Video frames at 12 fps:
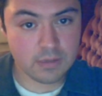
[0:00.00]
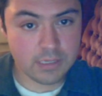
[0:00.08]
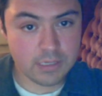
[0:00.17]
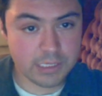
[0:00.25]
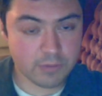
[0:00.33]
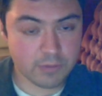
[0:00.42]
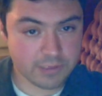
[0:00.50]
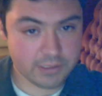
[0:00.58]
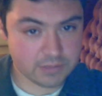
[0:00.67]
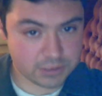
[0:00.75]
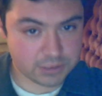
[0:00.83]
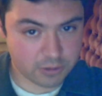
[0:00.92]
You want to use
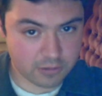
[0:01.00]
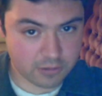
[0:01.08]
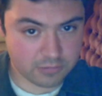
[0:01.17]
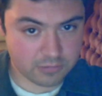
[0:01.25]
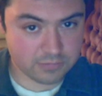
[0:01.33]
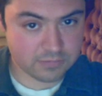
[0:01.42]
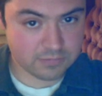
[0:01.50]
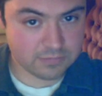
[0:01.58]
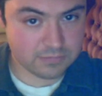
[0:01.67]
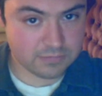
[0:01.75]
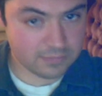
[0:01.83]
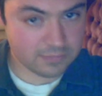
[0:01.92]
charcoal,
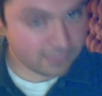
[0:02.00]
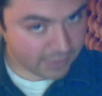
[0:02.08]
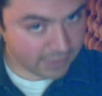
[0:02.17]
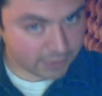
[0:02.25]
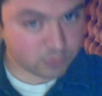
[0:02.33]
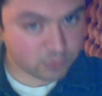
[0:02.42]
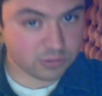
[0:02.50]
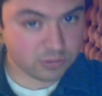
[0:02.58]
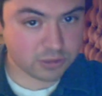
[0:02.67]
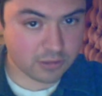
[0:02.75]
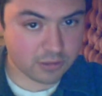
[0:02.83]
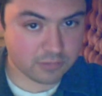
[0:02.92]
natural
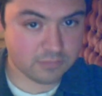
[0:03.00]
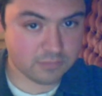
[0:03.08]
charcoal,